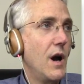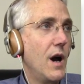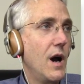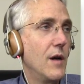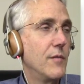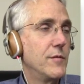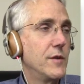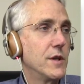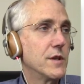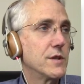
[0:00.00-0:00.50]

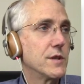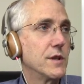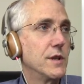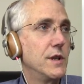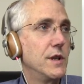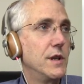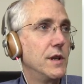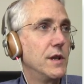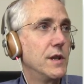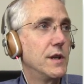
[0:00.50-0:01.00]

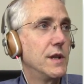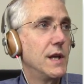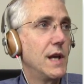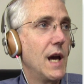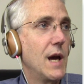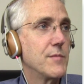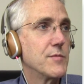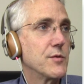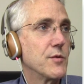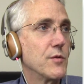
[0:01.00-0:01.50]
Obviously, the
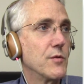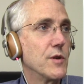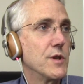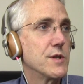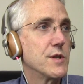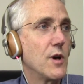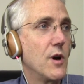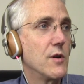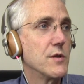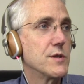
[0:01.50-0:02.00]
App Store
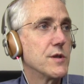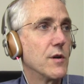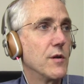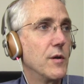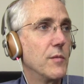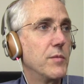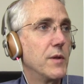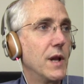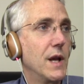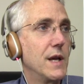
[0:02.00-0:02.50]
is also
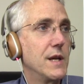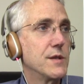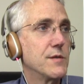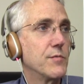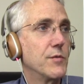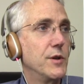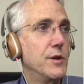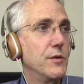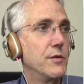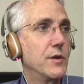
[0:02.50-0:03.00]
a place
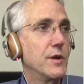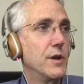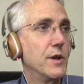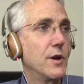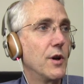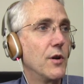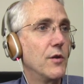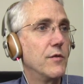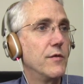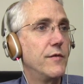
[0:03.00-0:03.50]
where you can
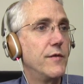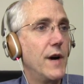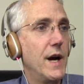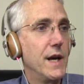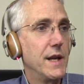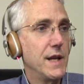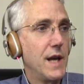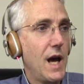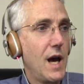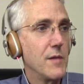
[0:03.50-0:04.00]
go
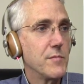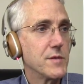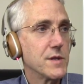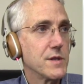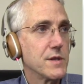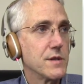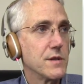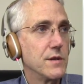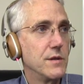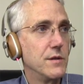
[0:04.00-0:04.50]
find
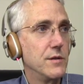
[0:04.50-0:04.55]
apps.